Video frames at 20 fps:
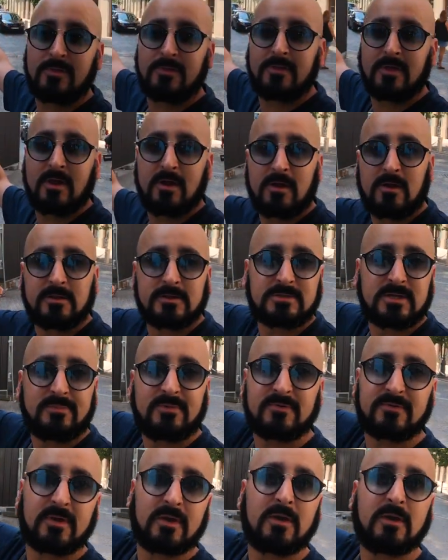there on the top
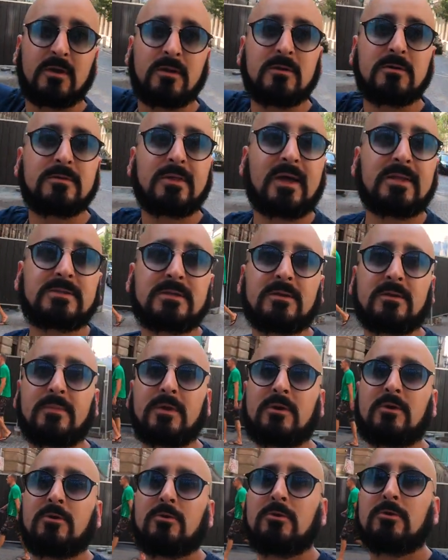of the hill. That's gonna
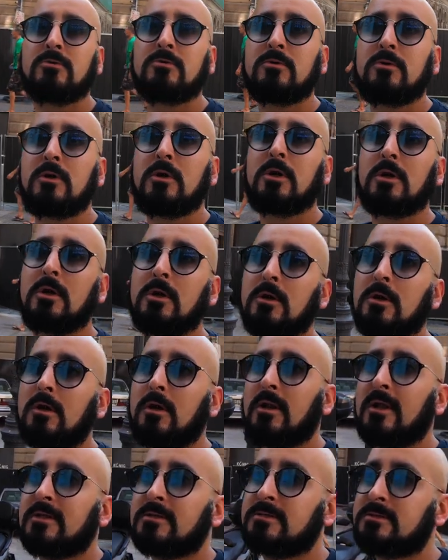be cool. Let's